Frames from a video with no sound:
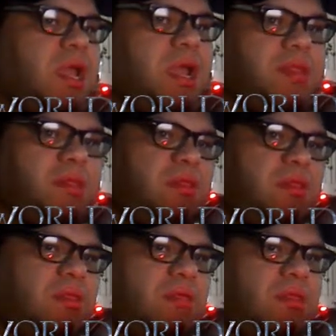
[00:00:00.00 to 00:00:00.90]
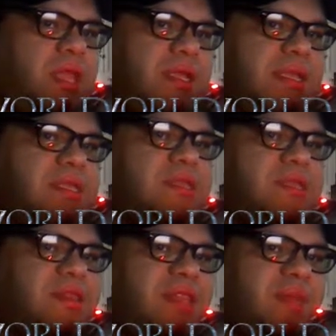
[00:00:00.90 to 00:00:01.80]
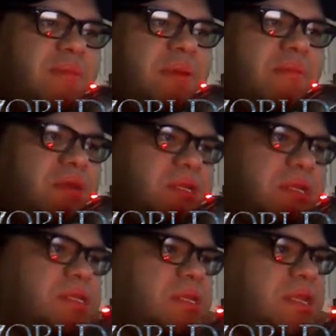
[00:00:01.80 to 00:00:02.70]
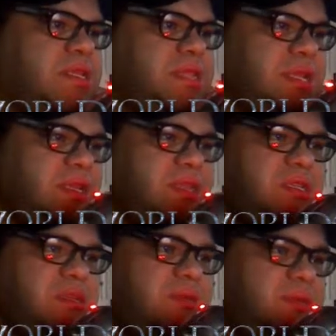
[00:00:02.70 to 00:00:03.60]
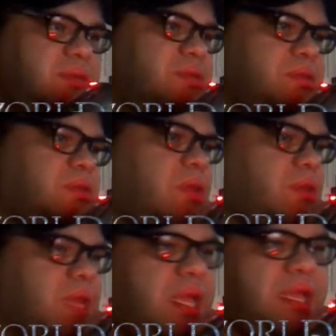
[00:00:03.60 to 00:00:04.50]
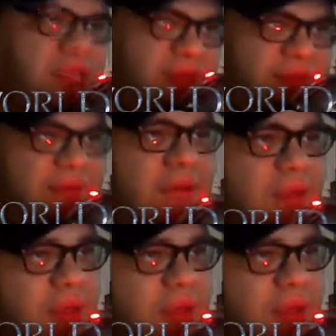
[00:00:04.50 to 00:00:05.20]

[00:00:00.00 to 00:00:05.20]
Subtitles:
and the Lycans, led by Marcius, intending to use her to locate Eve,